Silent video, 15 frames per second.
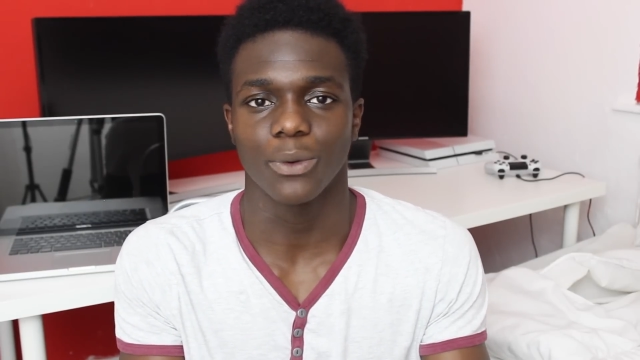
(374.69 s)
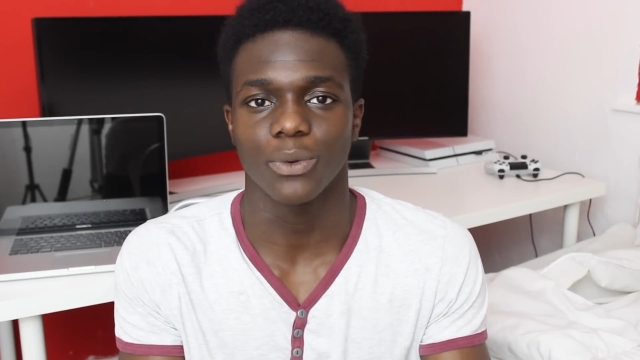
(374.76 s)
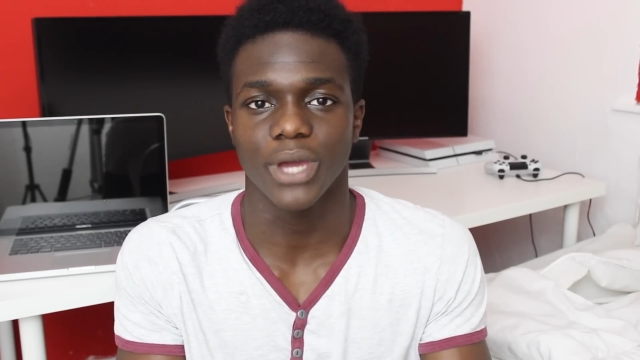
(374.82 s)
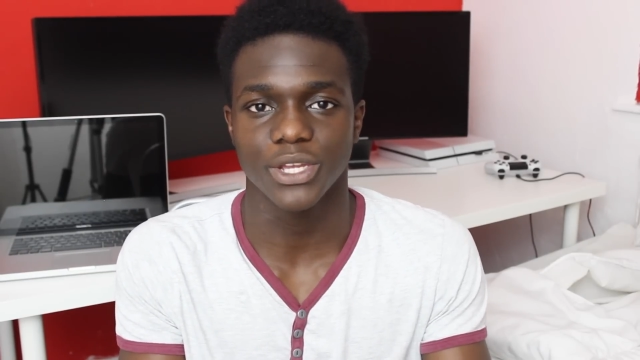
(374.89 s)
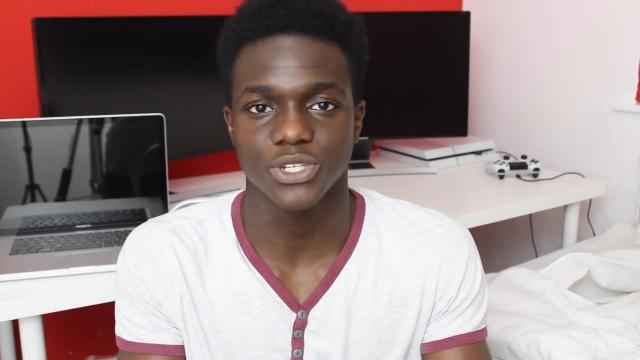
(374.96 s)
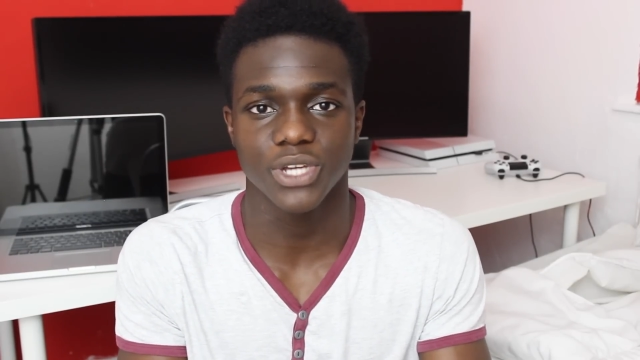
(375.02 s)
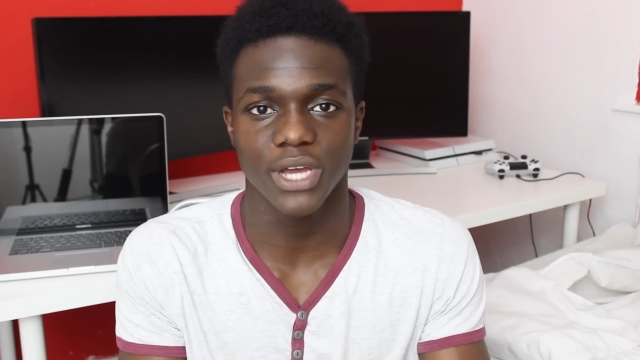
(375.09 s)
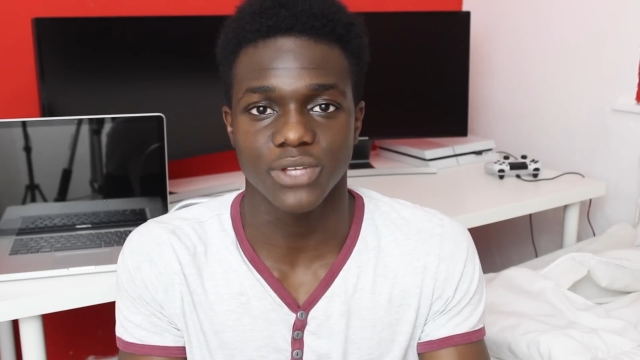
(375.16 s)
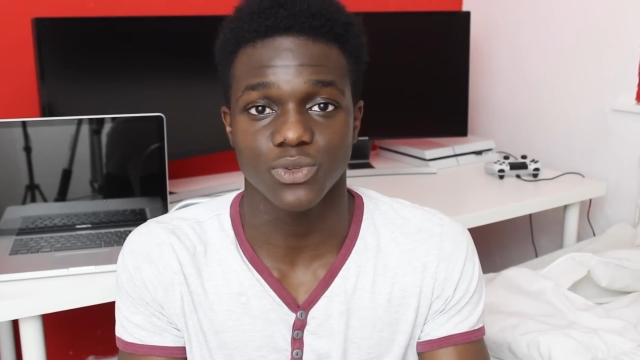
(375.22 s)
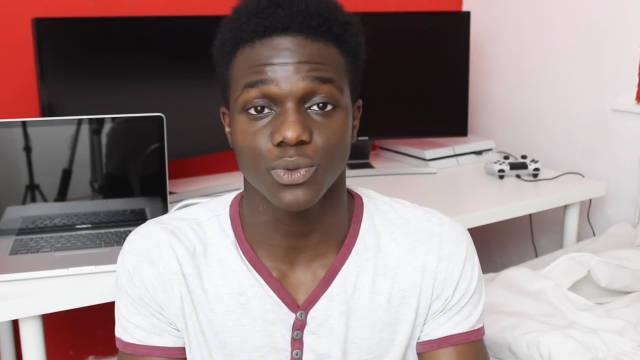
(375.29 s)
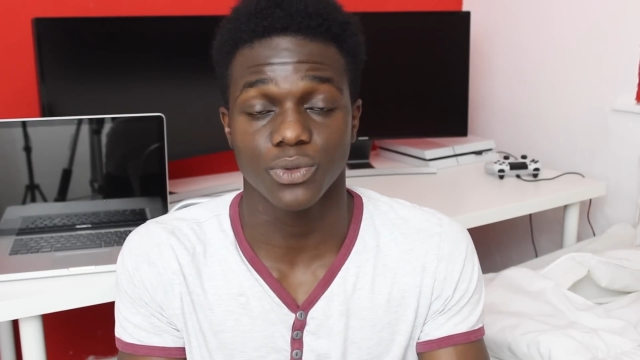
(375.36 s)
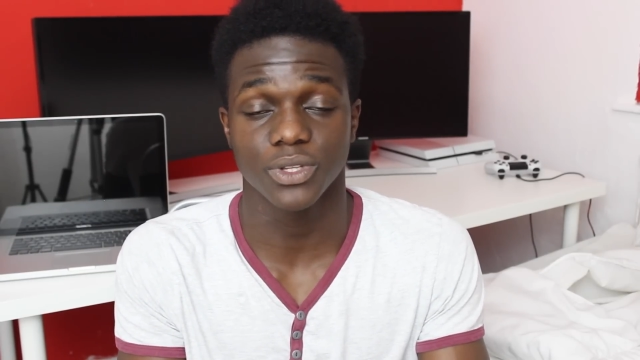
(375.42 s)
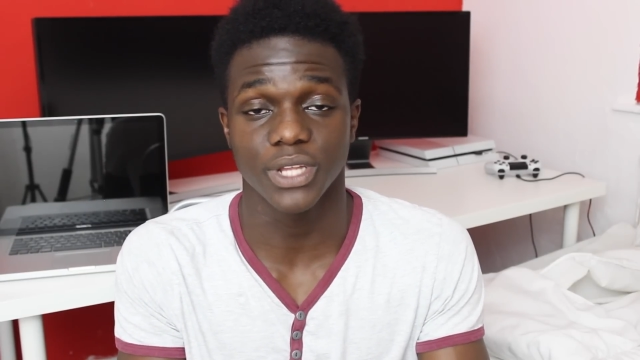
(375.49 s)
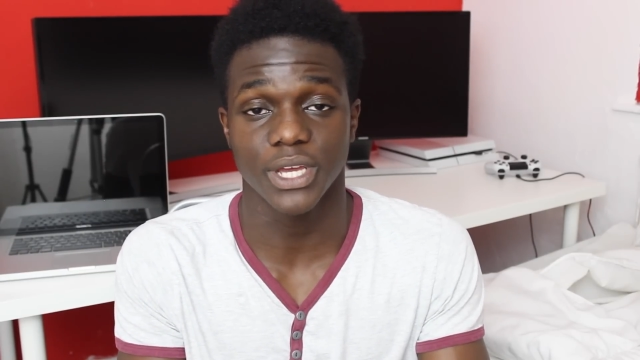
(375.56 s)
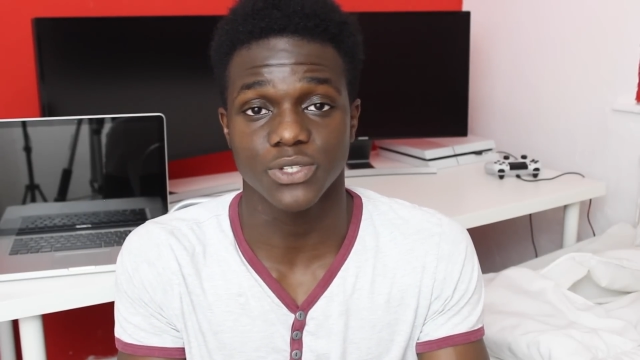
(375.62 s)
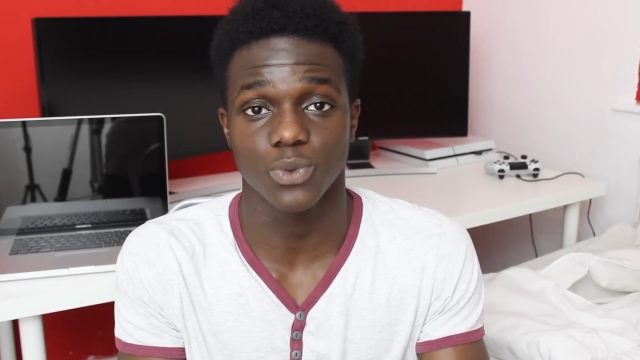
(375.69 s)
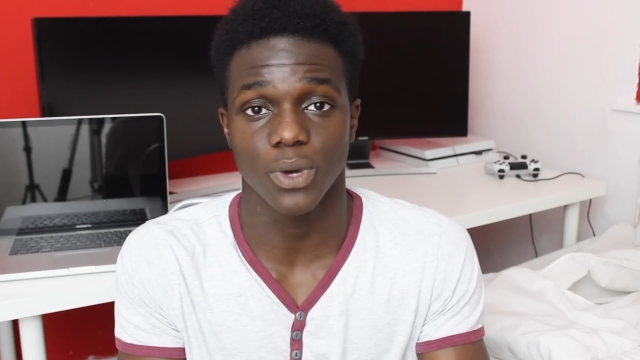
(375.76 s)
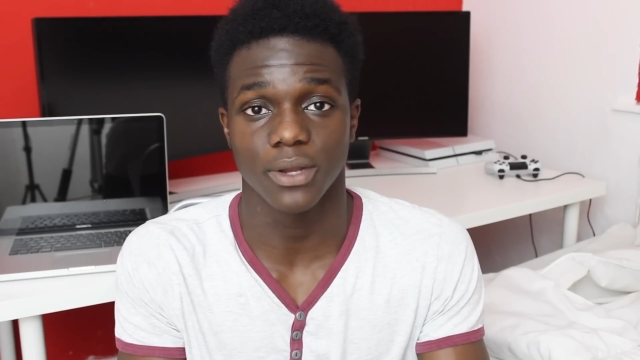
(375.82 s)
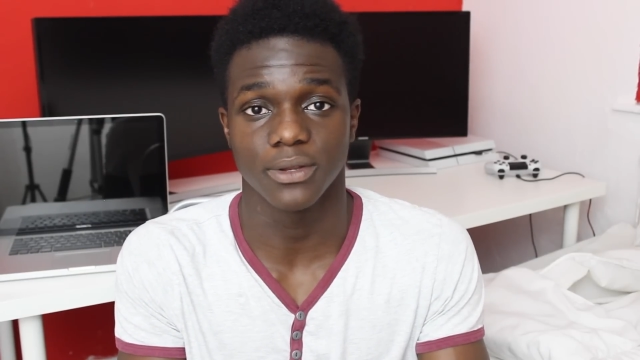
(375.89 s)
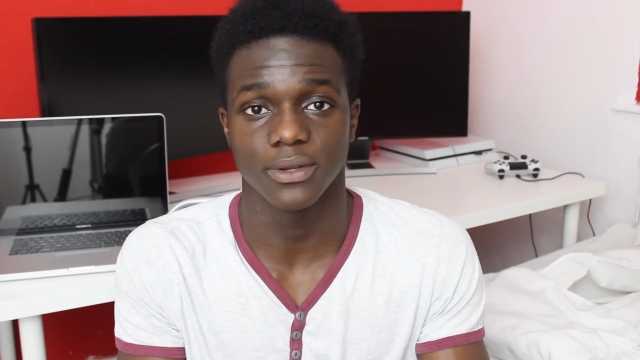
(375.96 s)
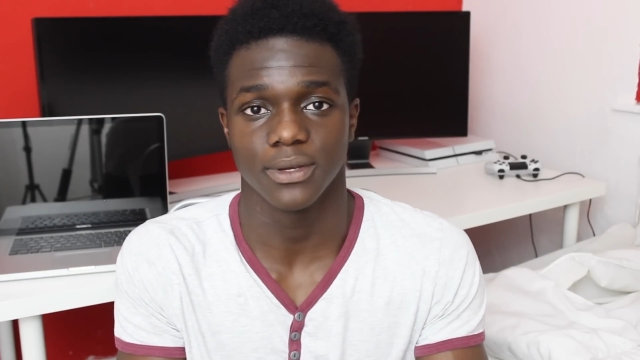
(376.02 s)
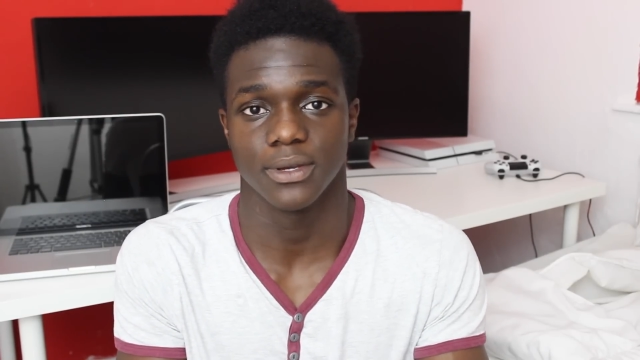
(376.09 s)
I will catch you guys all in the next
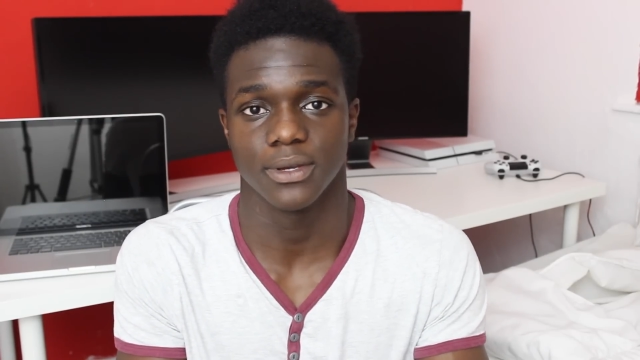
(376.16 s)
one.